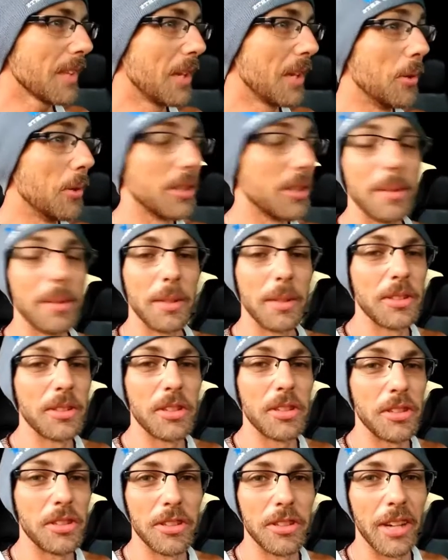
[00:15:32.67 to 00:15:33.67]
it's
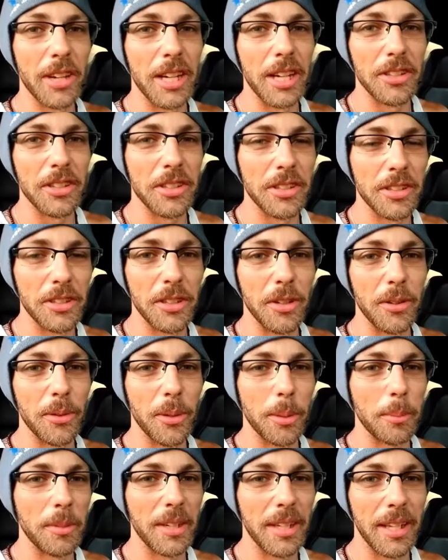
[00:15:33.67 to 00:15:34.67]
just strange because, you know,
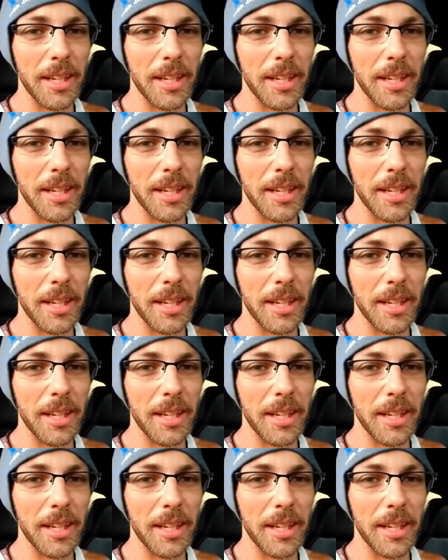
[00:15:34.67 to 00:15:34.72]
normally